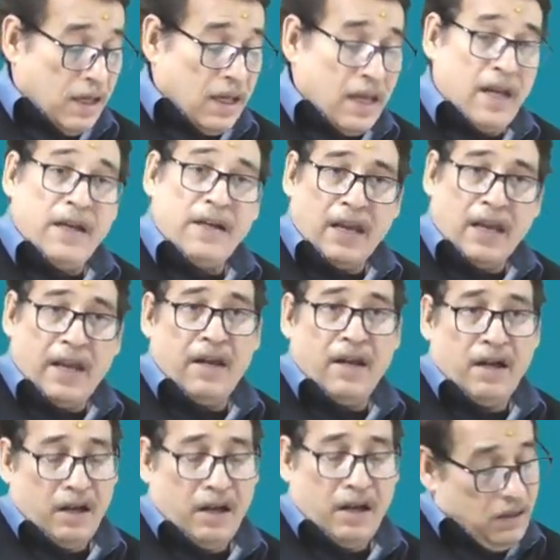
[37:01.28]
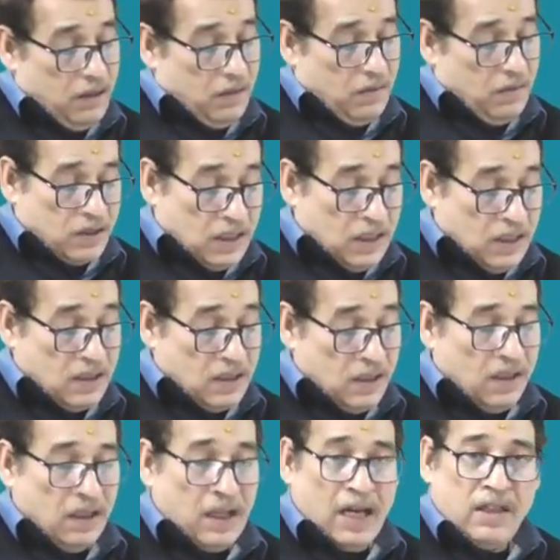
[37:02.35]
and since
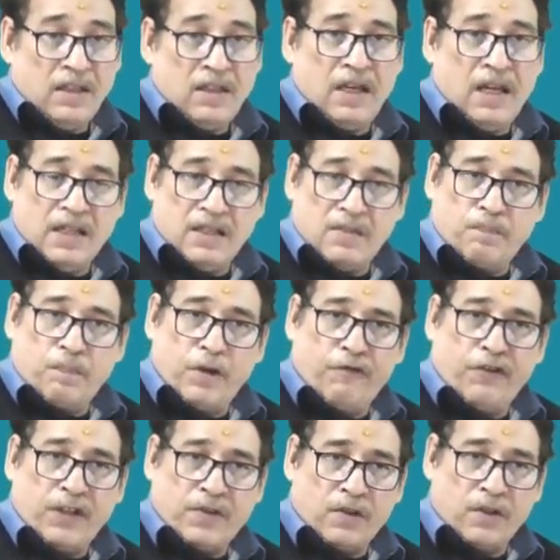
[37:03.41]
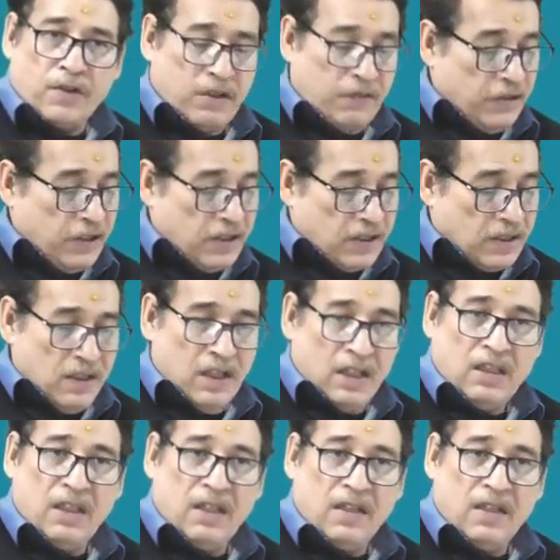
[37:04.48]
neither as prefix or suffix,
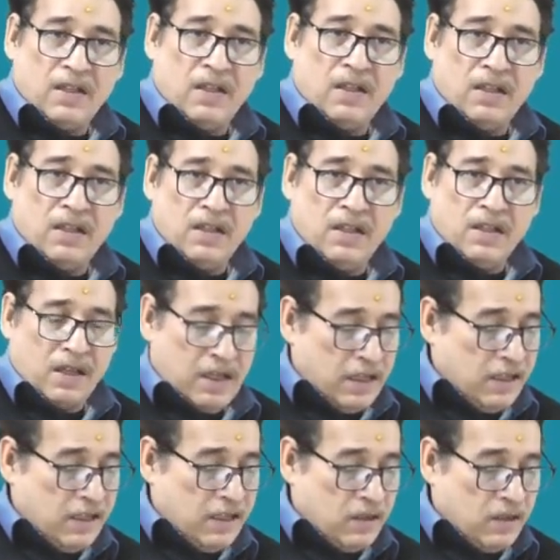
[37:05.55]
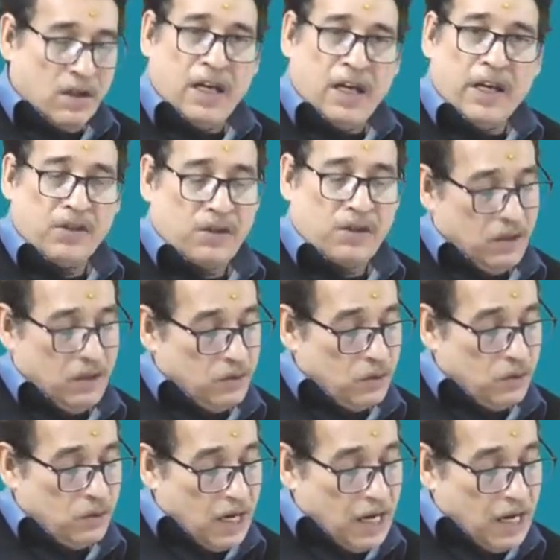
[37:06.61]
nothing is written here credit or cash,
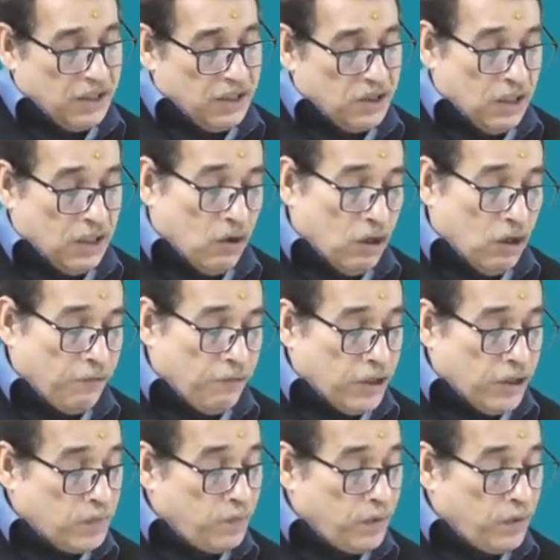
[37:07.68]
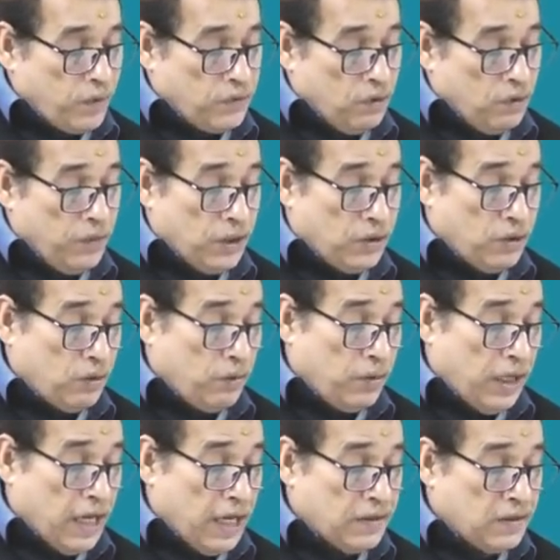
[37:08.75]
so I shall always presume it to
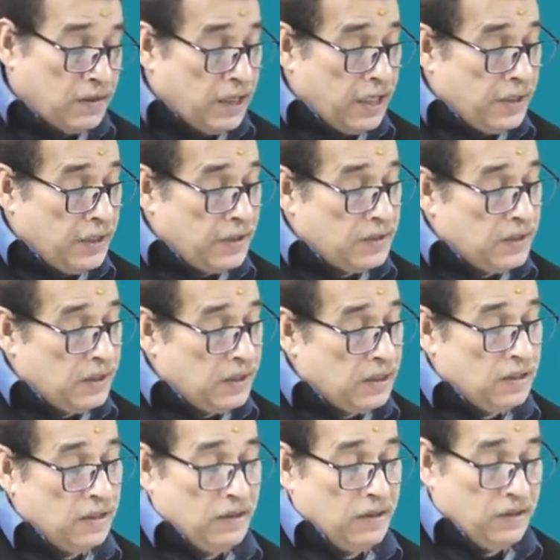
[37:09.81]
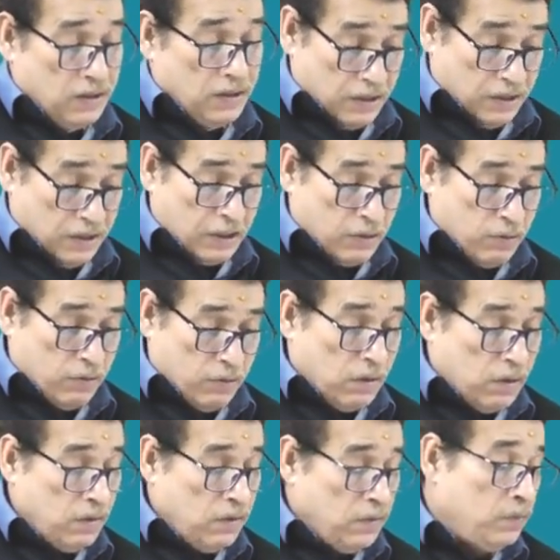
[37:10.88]
be as credit sales. This is the rule.
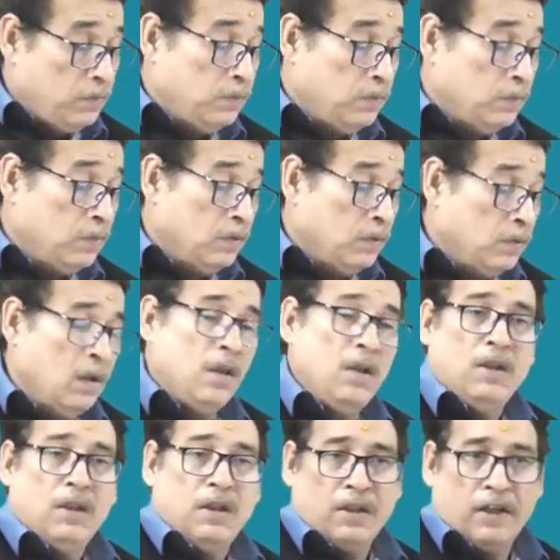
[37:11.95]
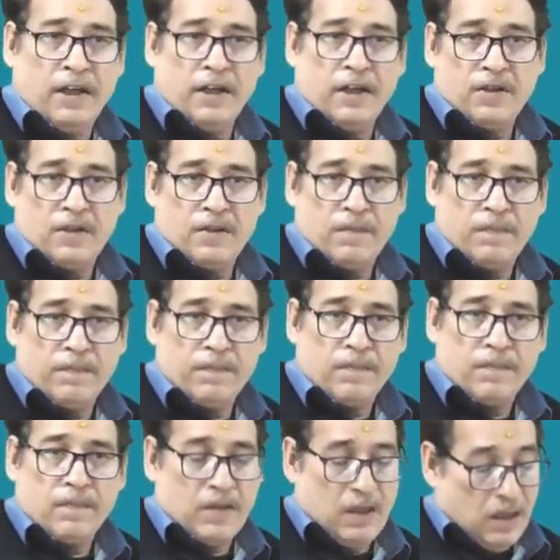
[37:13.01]
Correct?
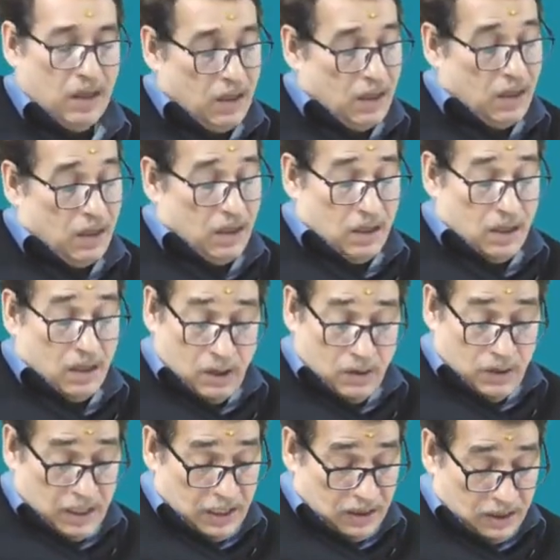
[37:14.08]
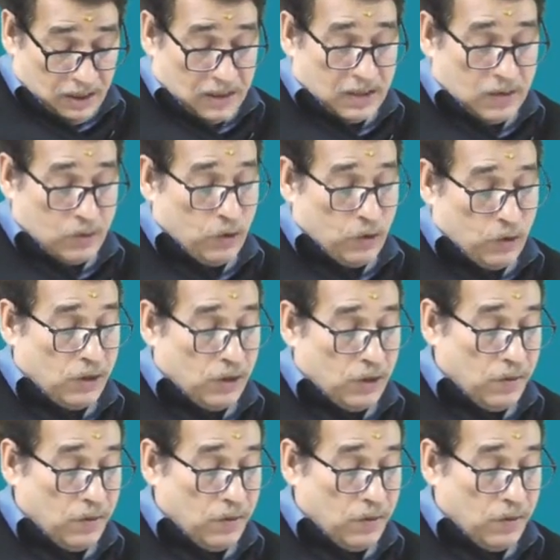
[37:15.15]
Now, in this question,